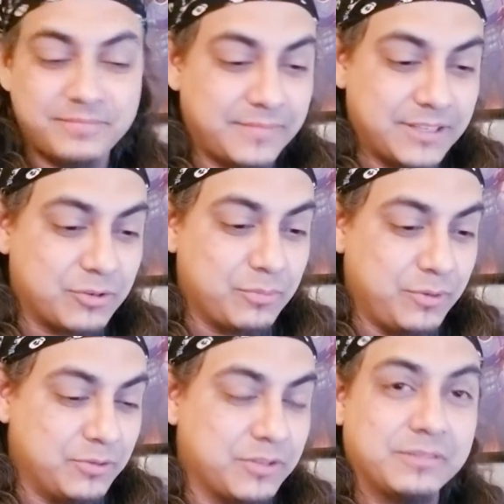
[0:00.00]
That's good
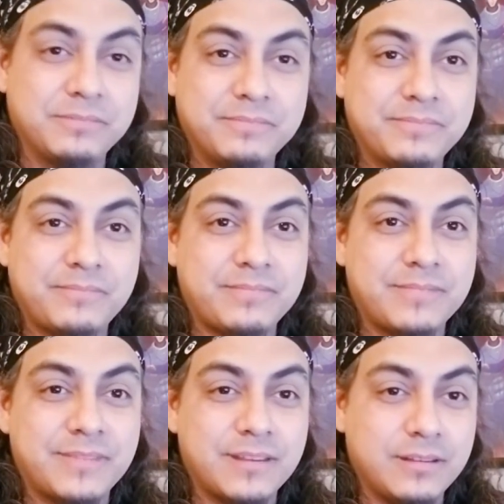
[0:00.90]
music.
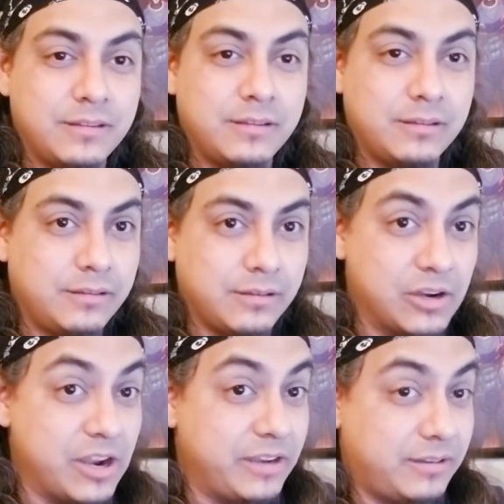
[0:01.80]

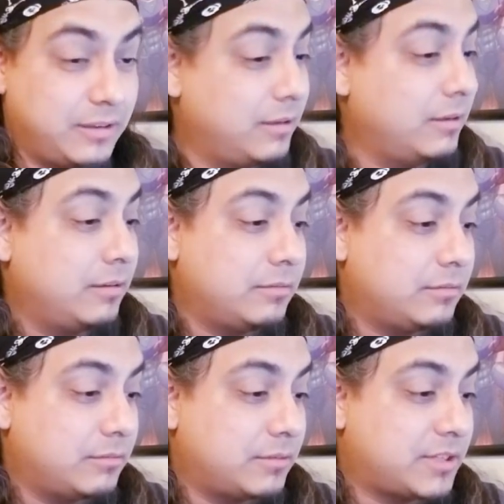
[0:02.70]
Alright.
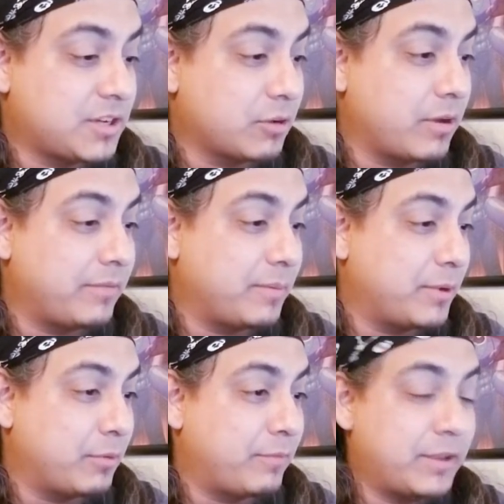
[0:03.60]
Start Raving
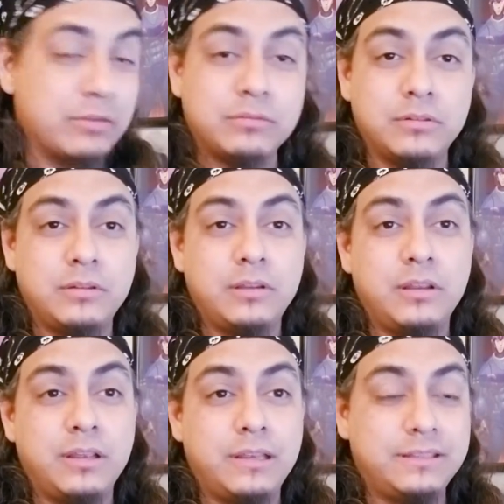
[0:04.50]
beer review.
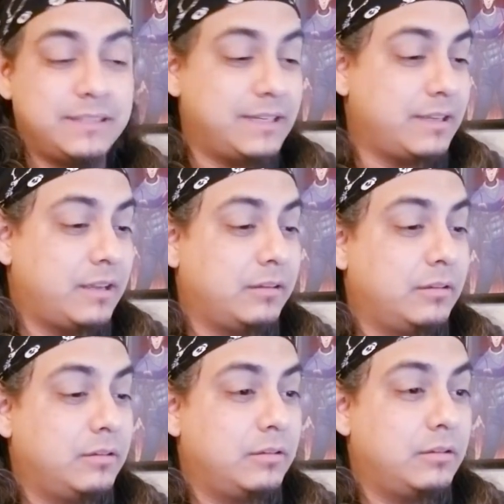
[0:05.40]
Today
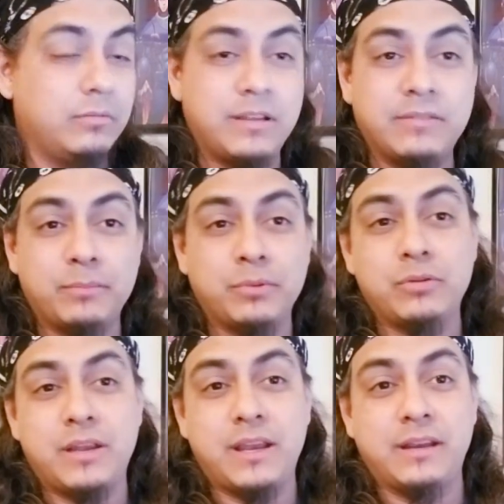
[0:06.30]
we have a blue
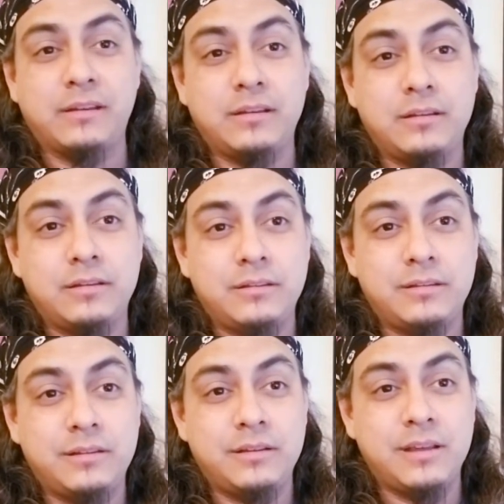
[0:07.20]
can
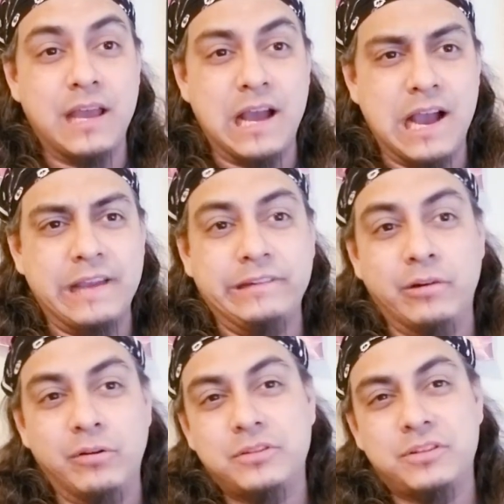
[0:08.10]

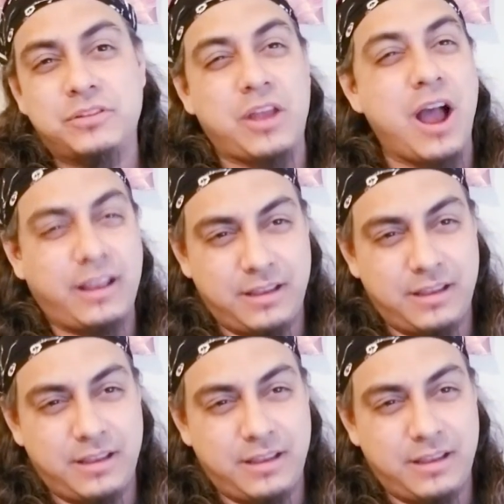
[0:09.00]
Einstok